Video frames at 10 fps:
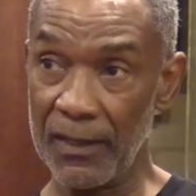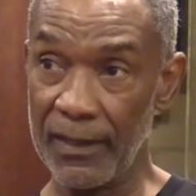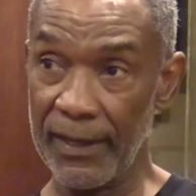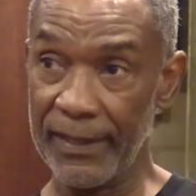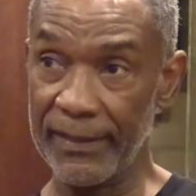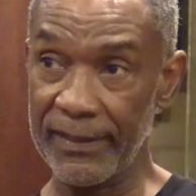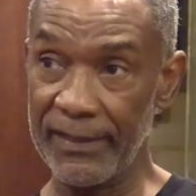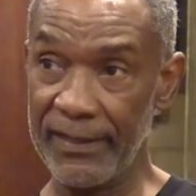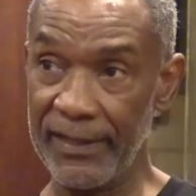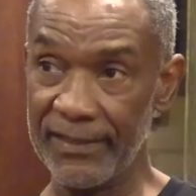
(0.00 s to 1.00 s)
And
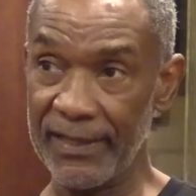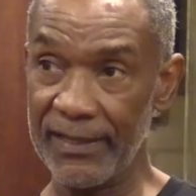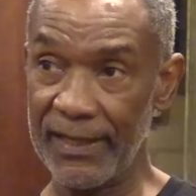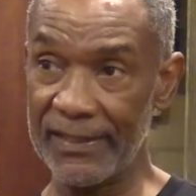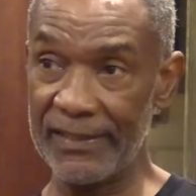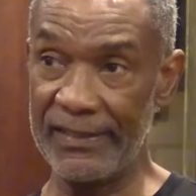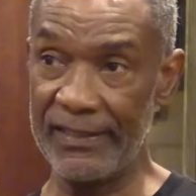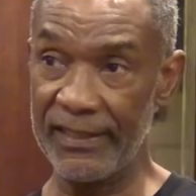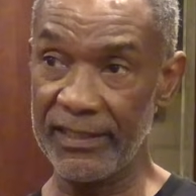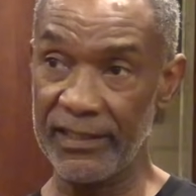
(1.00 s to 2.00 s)
he, as a
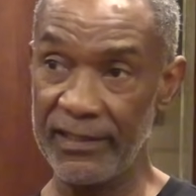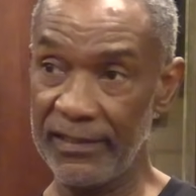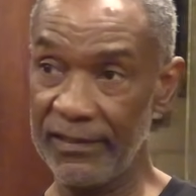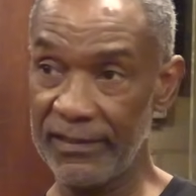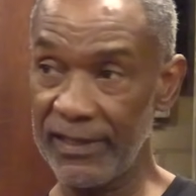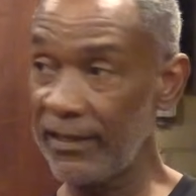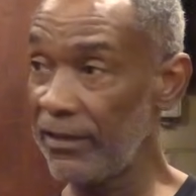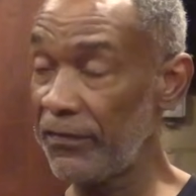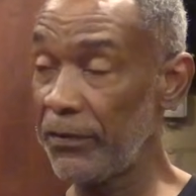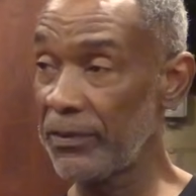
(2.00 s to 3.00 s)
teenager, he didn't see any
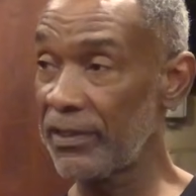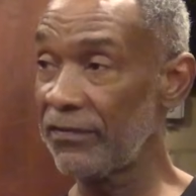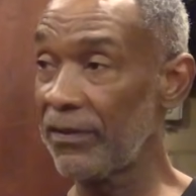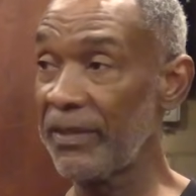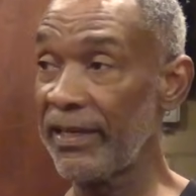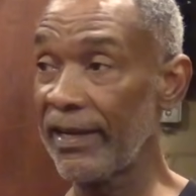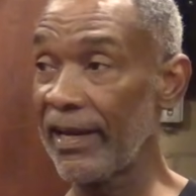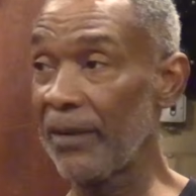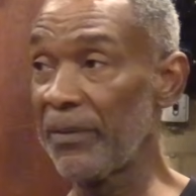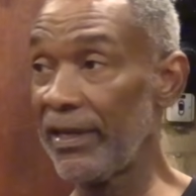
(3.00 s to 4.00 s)
future for me in the
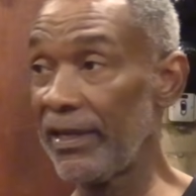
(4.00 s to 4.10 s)
army.